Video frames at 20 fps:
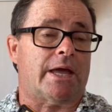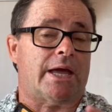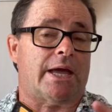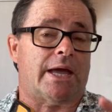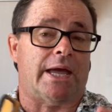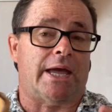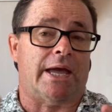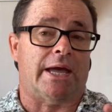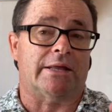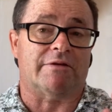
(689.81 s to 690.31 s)

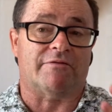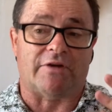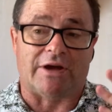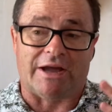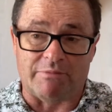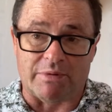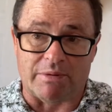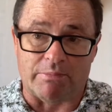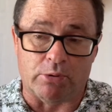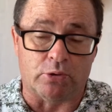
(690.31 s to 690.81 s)
and if I have
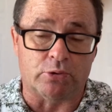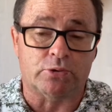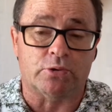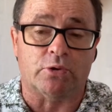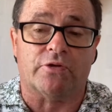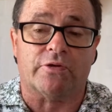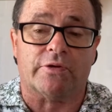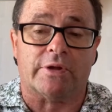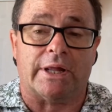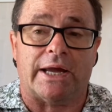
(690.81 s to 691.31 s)
my
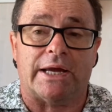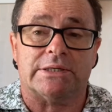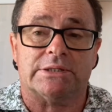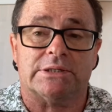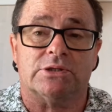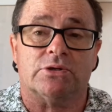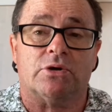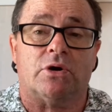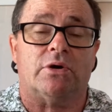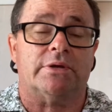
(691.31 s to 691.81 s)
Bluetooth glasses
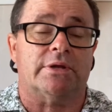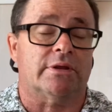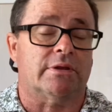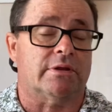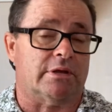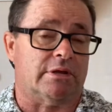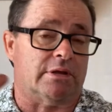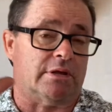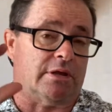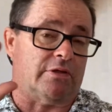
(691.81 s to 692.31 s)
on,
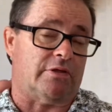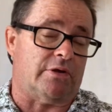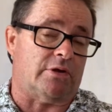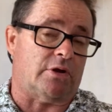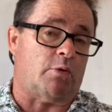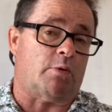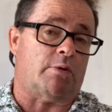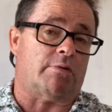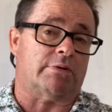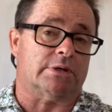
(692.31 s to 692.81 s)
then they're
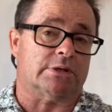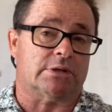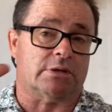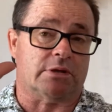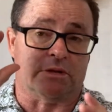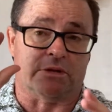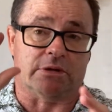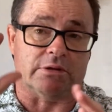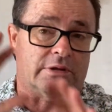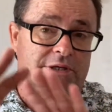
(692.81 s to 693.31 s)
nowhere in,
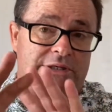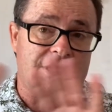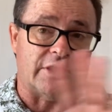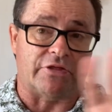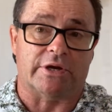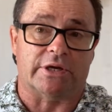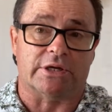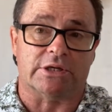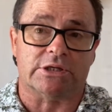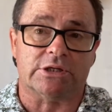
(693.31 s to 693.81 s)
there's
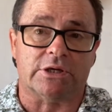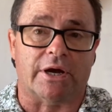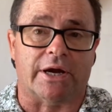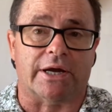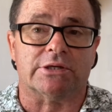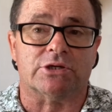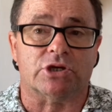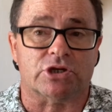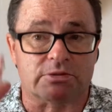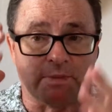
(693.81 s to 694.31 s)
nothing in sight,
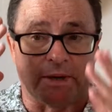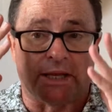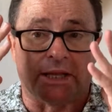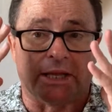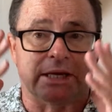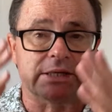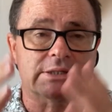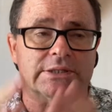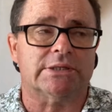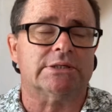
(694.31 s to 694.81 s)
just my
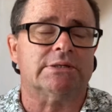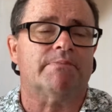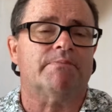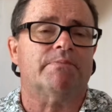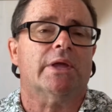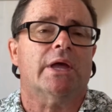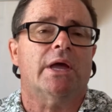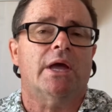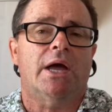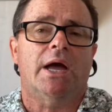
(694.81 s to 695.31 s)
glasses.
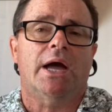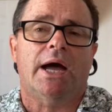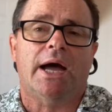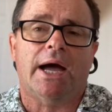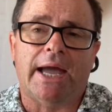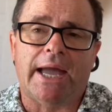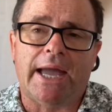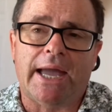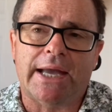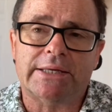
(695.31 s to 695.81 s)

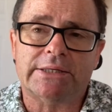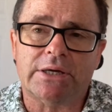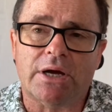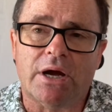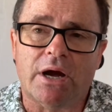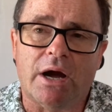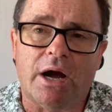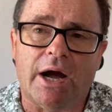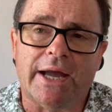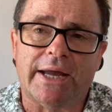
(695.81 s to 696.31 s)
And
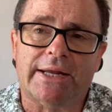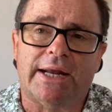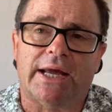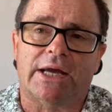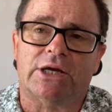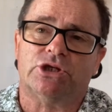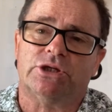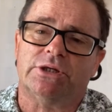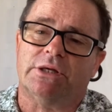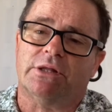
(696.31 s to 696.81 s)
I can
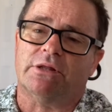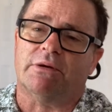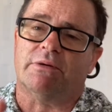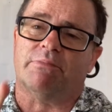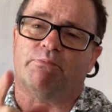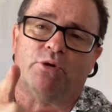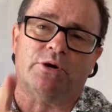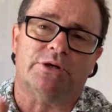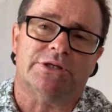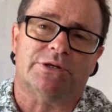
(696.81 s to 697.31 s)
actually, the
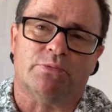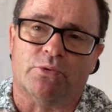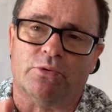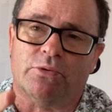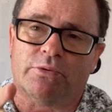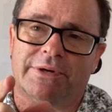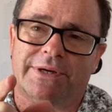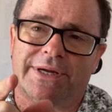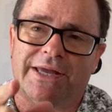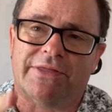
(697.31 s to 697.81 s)
printer will
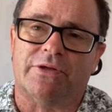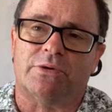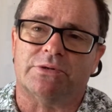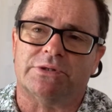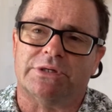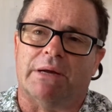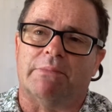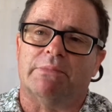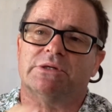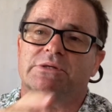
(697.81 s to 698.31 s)
get those
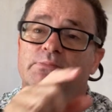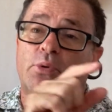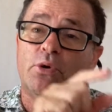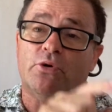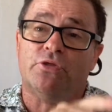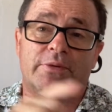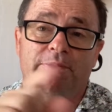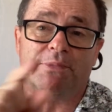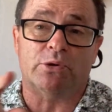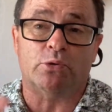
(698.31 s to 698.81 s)
numbers, put
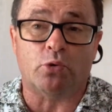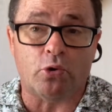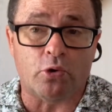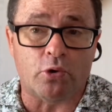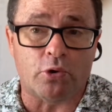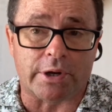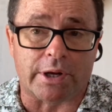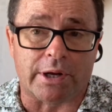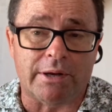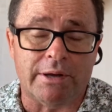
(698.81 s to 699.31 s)
them in
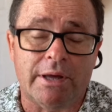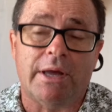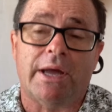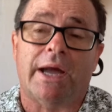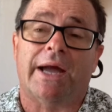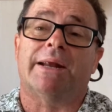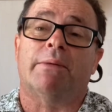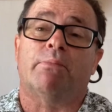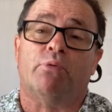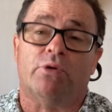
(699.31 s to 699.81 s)
order, and
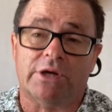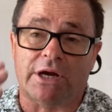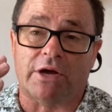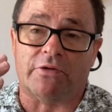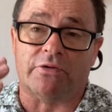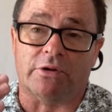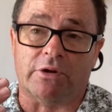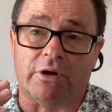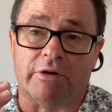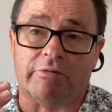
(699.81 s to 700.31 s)
then print out the
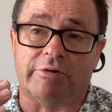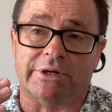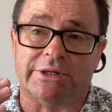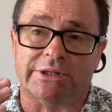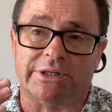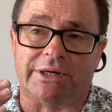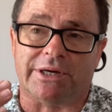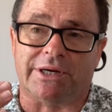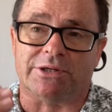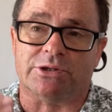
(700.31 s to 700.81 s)
lottery
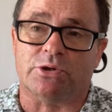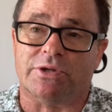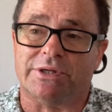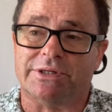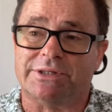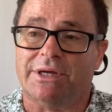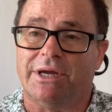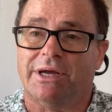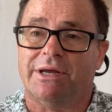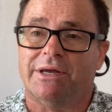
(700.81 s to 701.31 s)
ticket. So there's
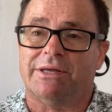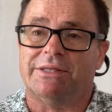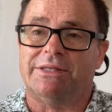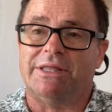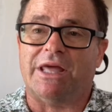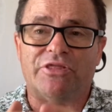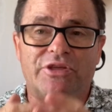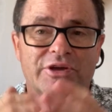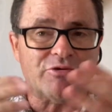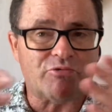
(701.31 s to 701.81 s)

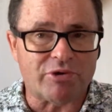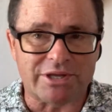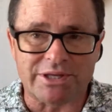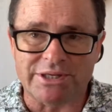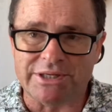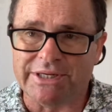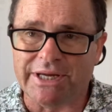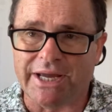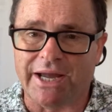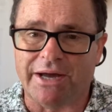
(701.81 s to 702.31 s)
nothing written
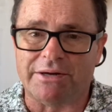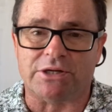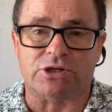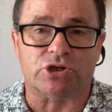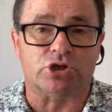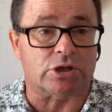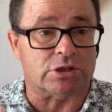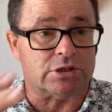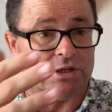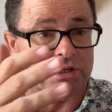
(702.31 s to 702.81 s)
down, it's
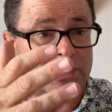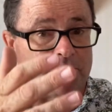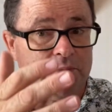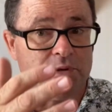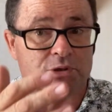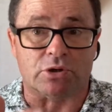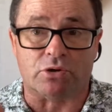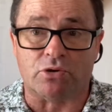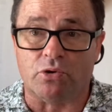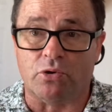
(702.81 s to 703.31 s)
just the numbers
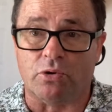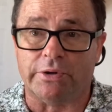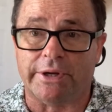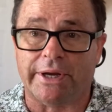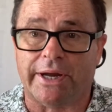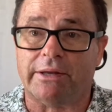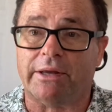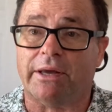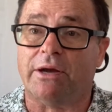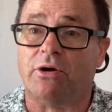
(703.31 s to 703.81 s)
are called
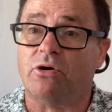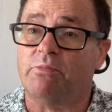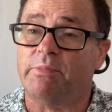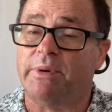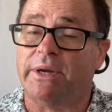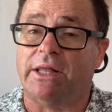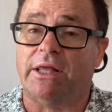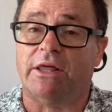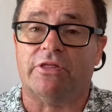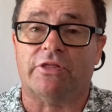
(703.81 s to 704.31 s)
out. It could be
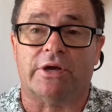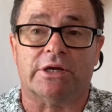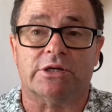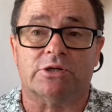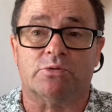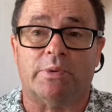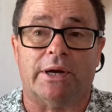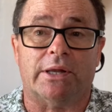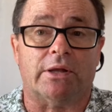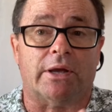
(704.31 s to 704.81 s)
anything as
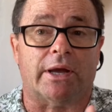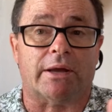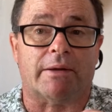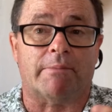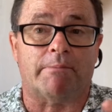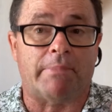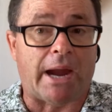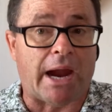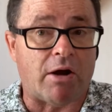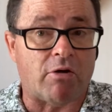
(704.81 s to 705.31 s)
well, like
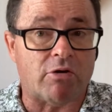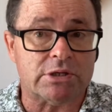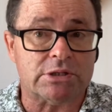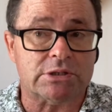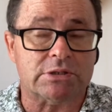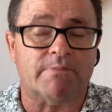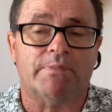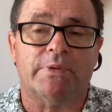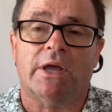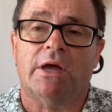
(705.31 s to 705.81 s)
Paris.
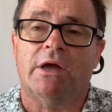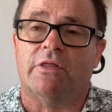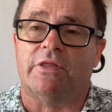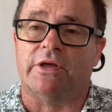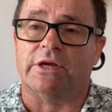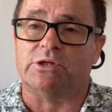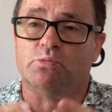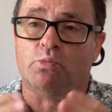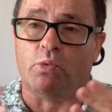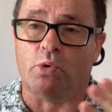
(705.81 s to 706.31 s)

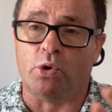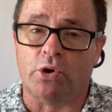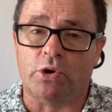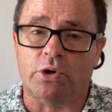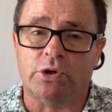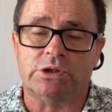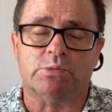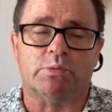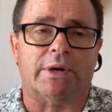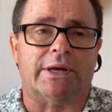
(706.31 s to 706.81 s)
There's
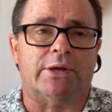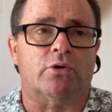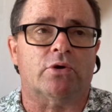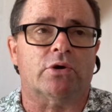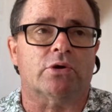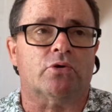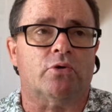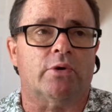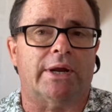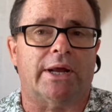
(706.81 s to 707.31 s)
words, you can
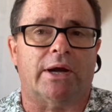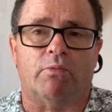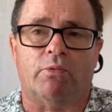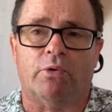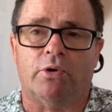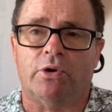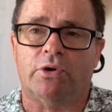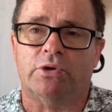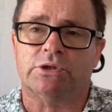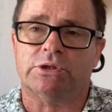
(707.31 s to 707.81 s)
call out
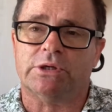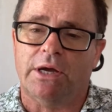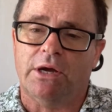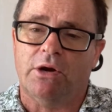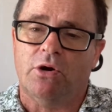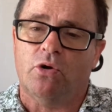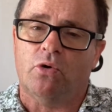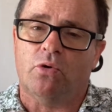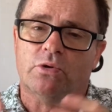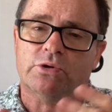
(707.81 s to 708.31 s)
words.
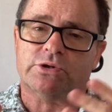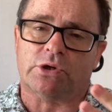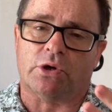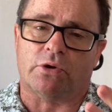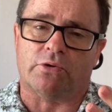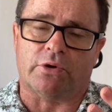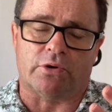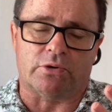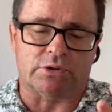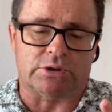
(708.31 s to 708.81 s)
Also
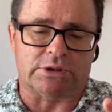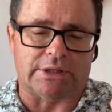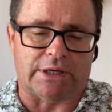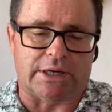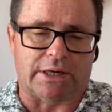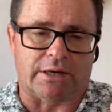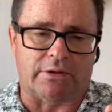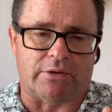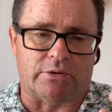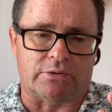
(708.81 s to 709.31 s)
those
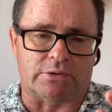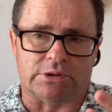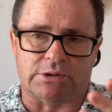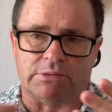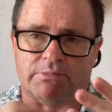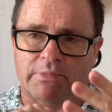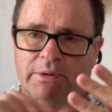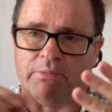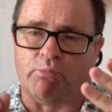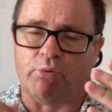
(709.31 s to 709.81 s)

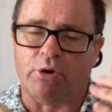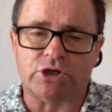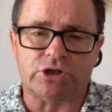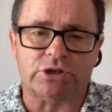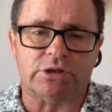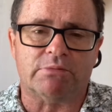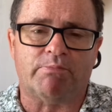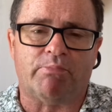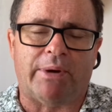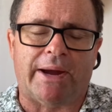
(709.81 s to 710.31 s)

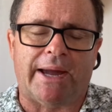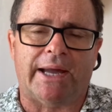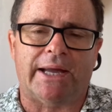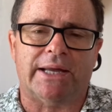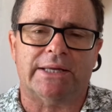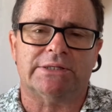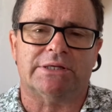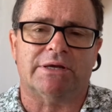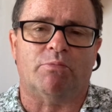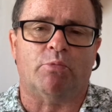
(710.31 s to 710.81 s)
impression
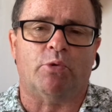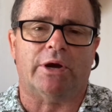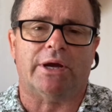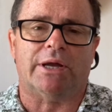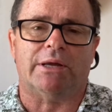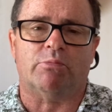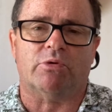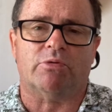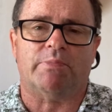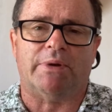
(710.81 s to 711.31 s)
pads, they're working
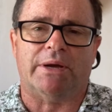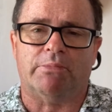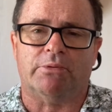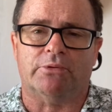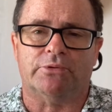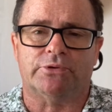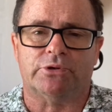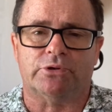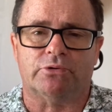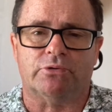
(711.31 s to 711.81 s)
with people
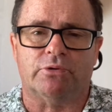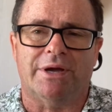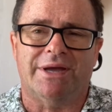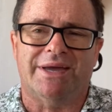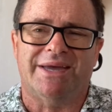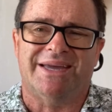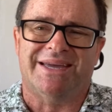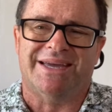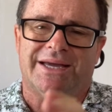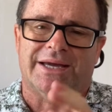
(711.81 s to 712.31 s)
to
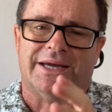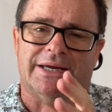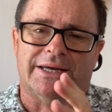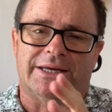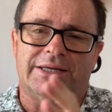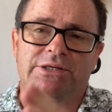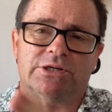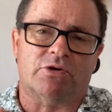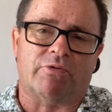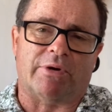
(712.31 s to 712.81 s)

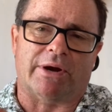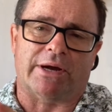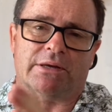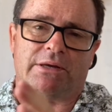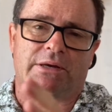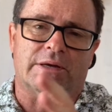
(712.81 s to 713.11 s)
integrate